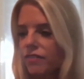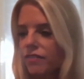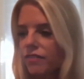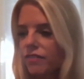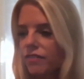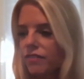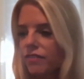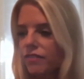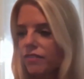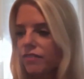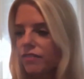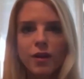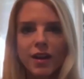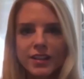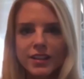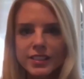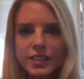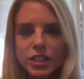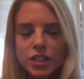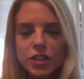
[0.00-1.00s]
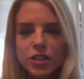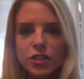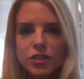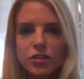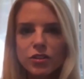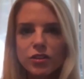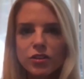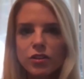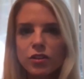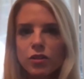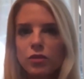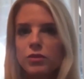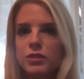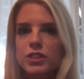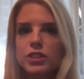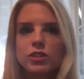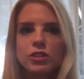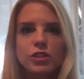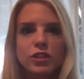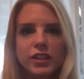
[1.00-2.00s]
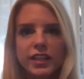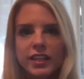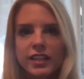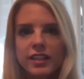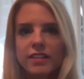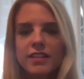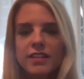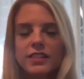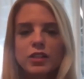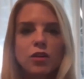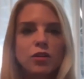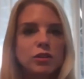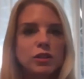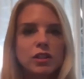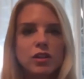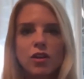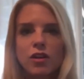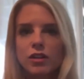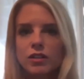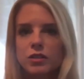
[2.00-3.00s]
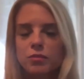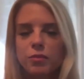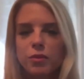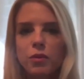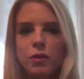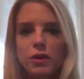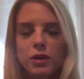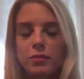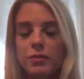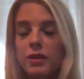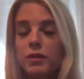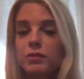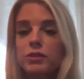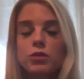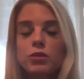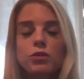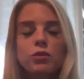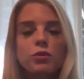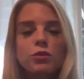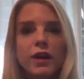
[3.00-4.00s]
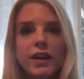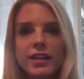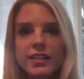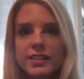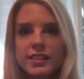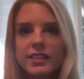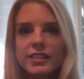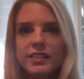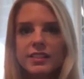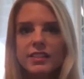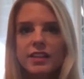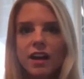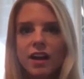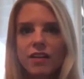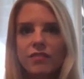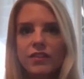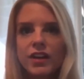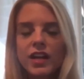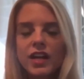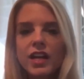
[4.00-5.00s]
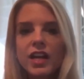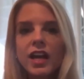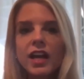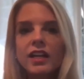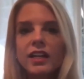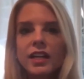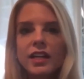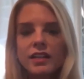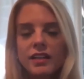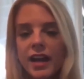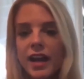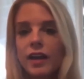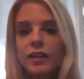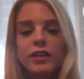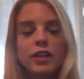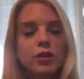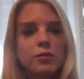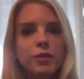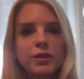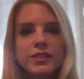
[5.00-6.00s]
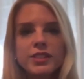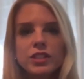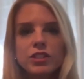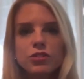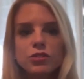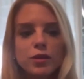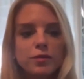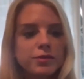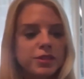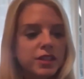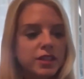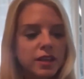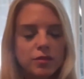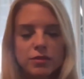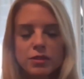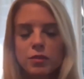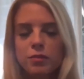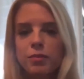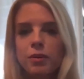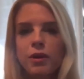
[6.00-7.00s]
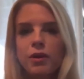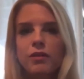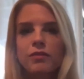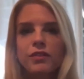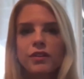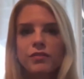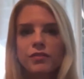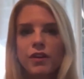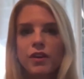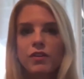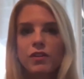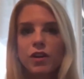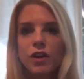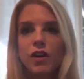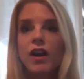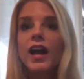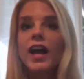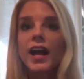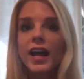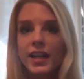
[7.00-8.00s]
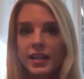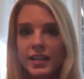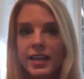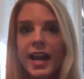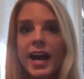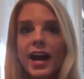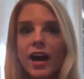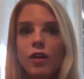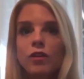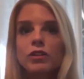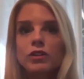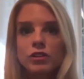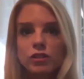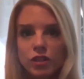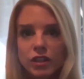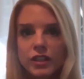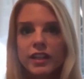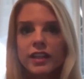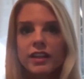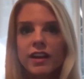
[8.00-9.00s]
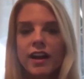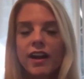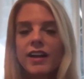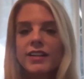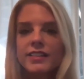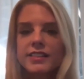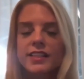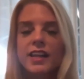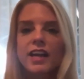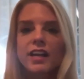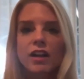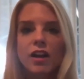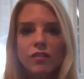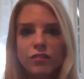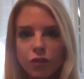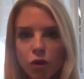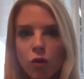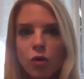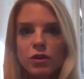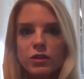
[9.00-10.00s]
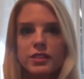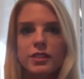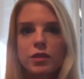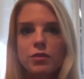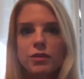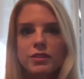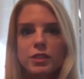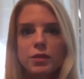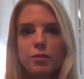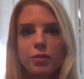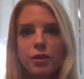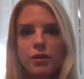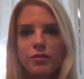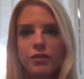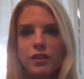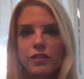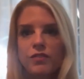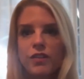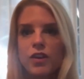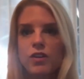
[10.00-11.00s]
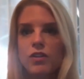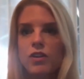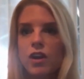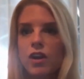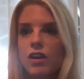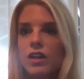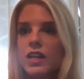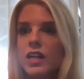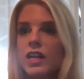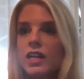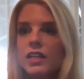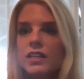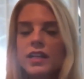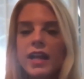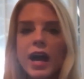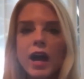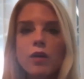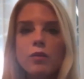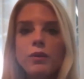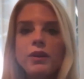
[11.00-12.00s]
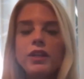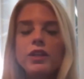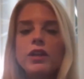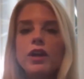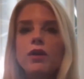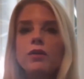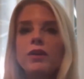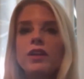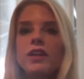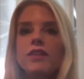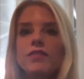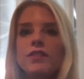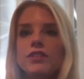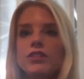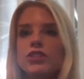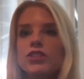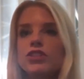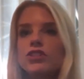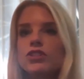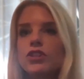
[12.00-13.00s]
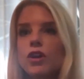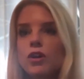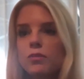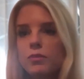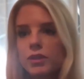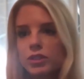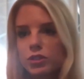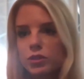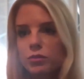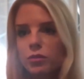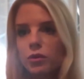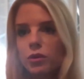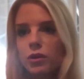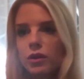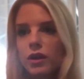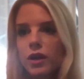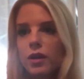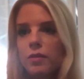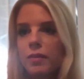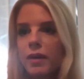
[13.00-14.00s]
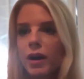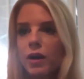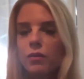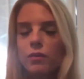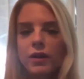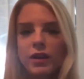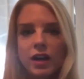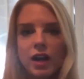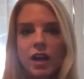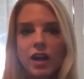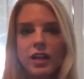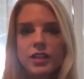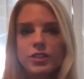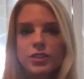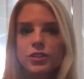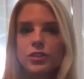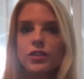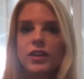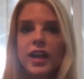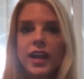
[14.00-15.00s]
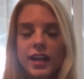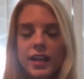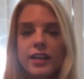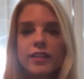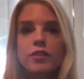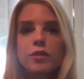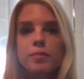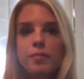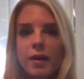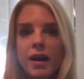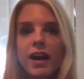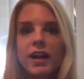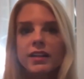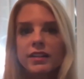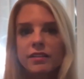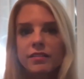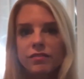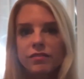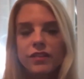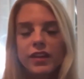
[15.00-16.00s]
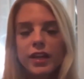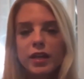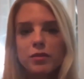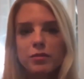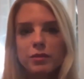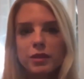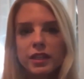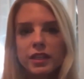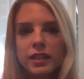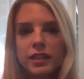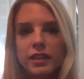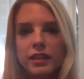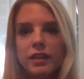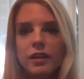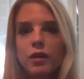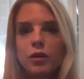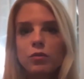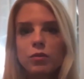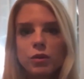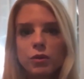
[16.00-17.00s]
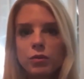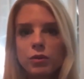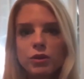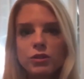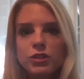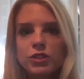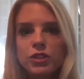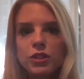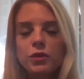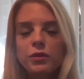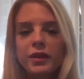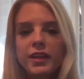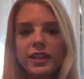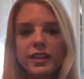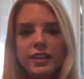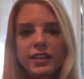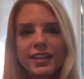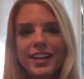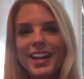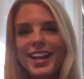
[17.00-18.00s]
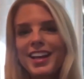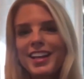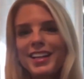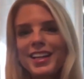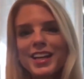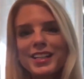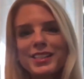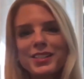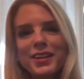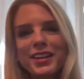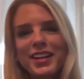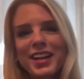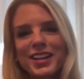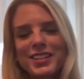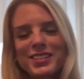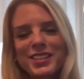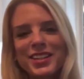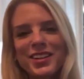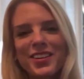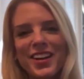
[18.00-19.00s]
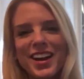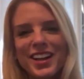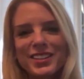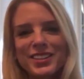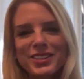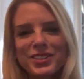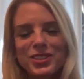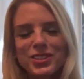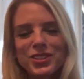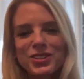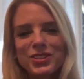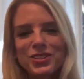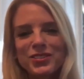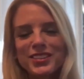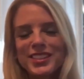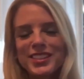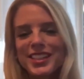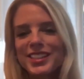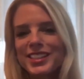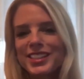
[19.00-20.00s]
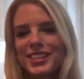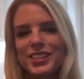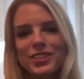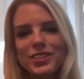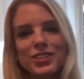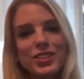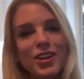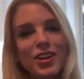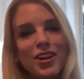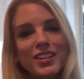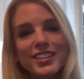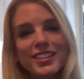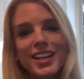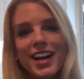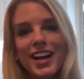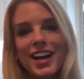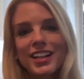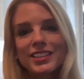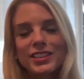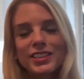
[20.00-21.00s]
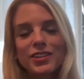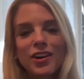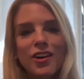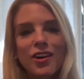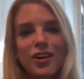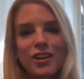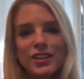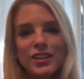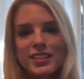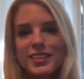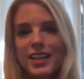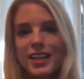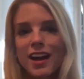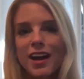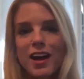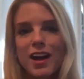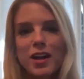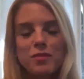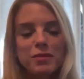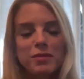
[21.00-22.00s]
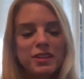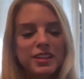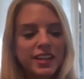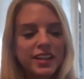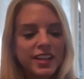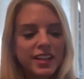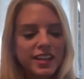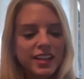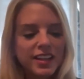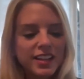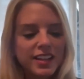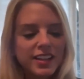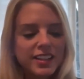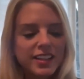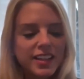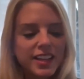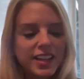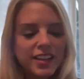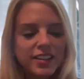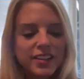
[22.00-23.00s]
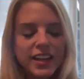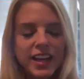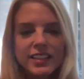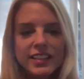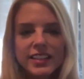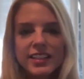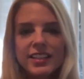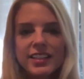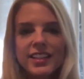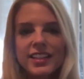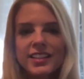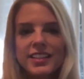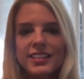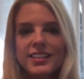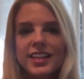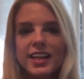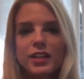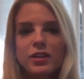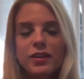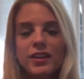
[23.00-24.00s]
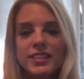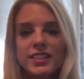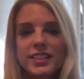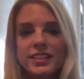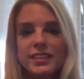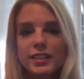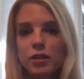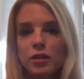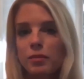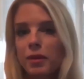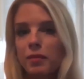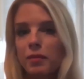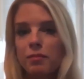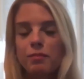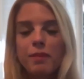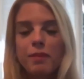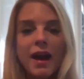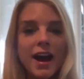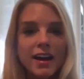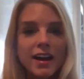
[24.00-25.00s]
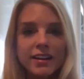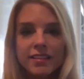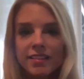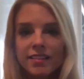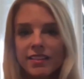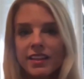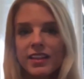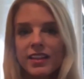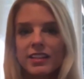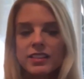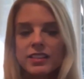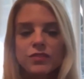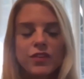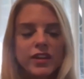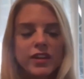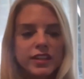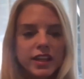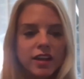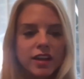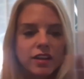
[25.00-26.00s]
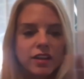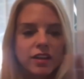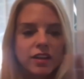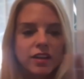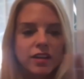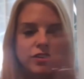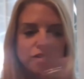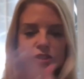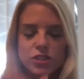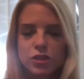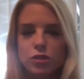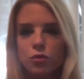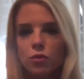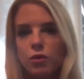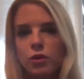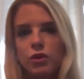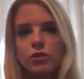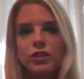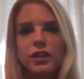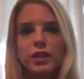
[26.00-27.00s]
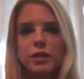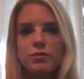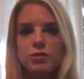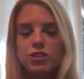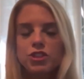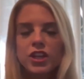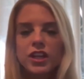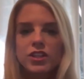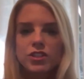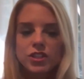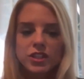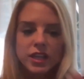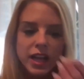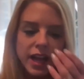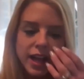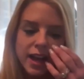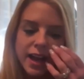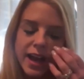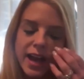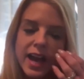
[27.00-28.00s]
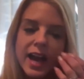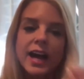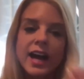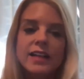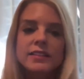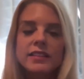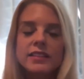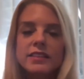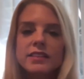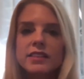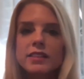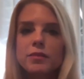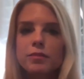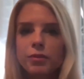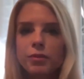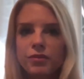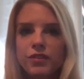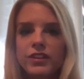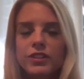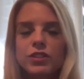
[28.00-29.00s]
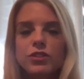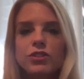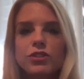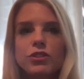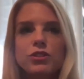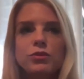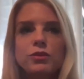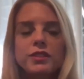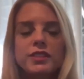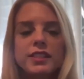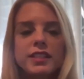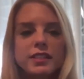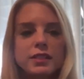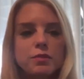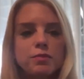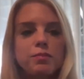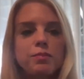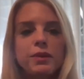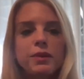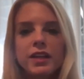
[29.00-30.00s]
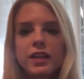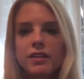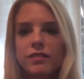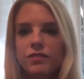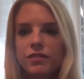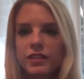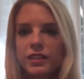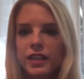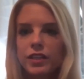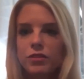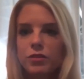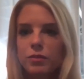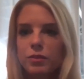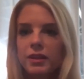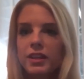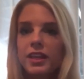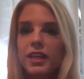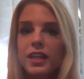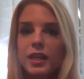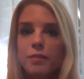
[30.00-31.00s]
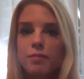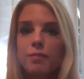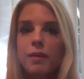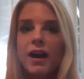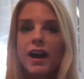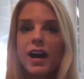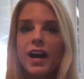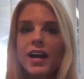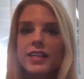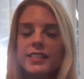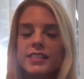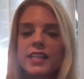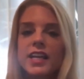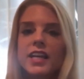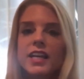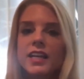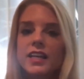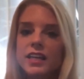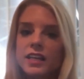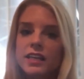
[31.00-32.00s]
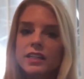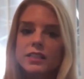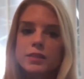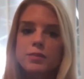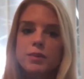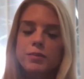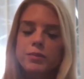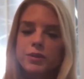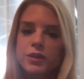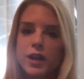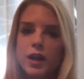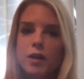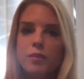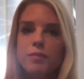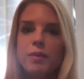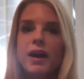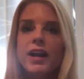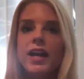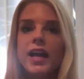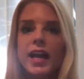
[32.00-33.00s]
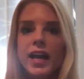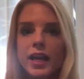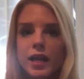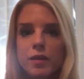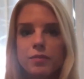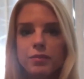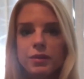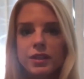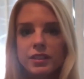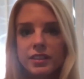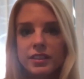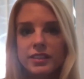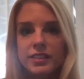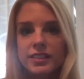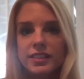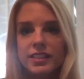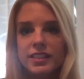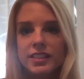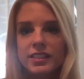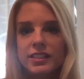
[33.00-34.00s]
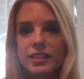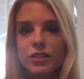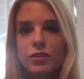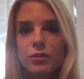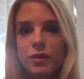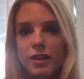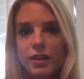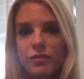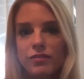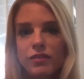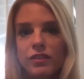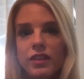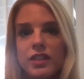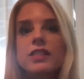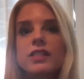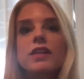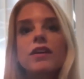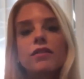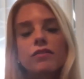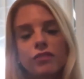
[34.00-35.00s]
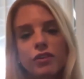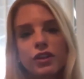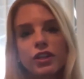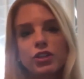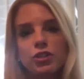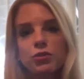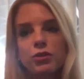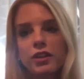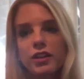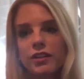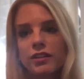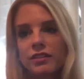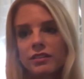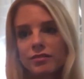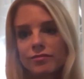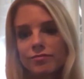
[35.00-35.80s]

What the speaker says: fired a prosecutor who was looking at this oligarch's board. I mean, it was crazy stuff. And now, President Trump said it was a perfect phone call. And now, look in hindsight, of course it was a perfect phone call. Now we know even so much more about what Hunter and the Biden family were doing. And yes, I got to know Alan Dershowitz. I still talk to Alan all the time. And, Kelly and Nikki, to digress a little bit, back then, it's funny how just the world keeps changing. Professor Dershowitz, his big philanthropy, he gets people to help buy ambulances. You ready for this? For Israel.